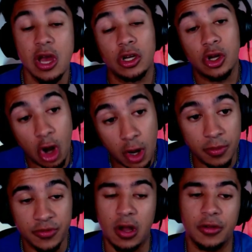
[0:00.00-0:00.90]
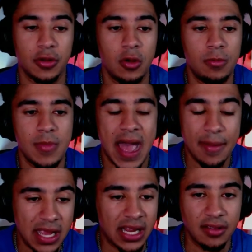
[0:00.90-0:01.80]
Garbers also
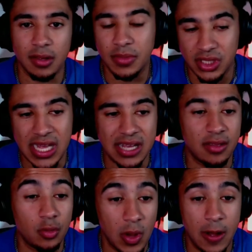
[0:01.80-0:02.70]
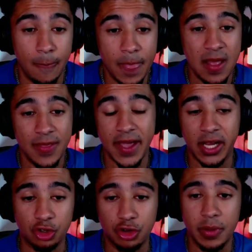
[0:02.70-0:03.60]
making some mistakes as well that
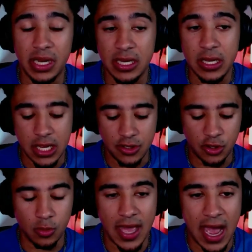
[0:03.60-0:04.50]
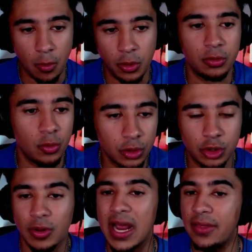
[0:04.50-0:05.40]
contributed to that. We'll
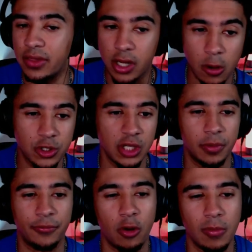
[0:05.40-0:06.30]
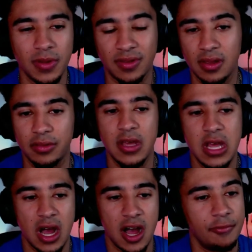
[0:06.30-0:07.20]
grade the coaching performances
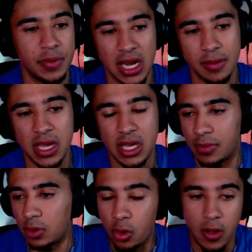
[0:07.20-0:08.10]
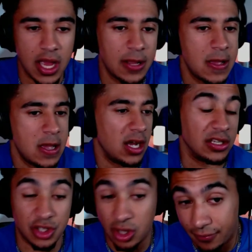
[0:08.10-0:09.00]
of Bieniemy and Malloy and
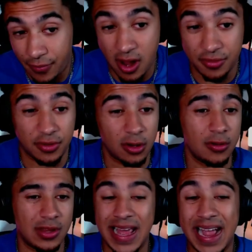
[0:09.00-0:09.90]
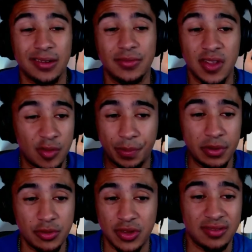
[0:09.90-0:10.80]
DeShaun Foster, the lack of discipline
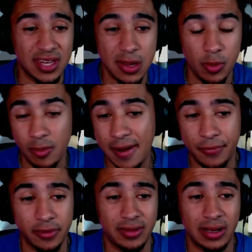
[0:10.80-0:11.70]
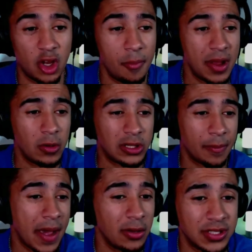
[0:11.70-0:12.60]
with this team. We referenced it a little bit with the
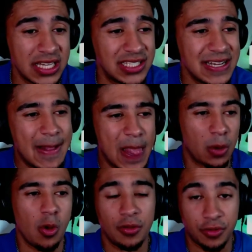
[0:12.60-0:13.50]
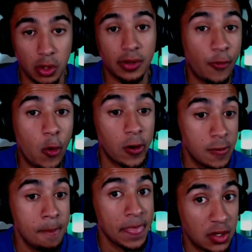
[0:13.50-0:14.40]
penalties. And we'll also look forward
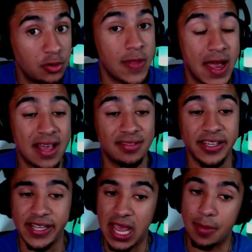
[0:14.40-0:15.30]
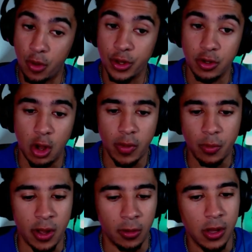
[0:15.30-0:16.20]
to that SC game. Oh, you know we
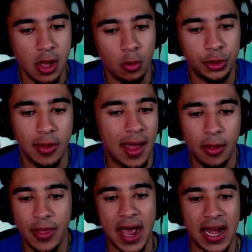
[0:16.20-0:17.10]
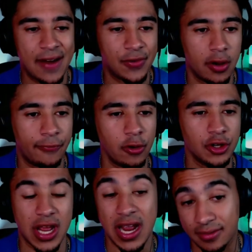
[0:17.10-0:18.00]
will. We'll do all that after our first
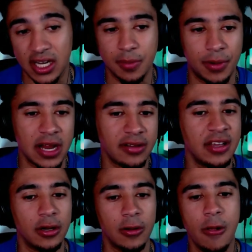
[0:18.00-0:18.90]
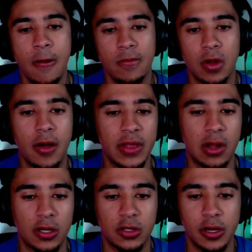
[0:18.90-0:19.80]
and second breaks here on the
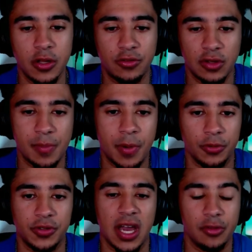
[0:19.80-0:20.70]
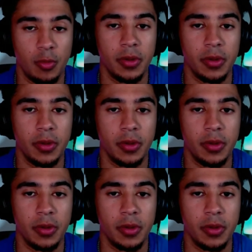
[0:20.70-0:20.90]
Locked On UCLA Postcast. We'll be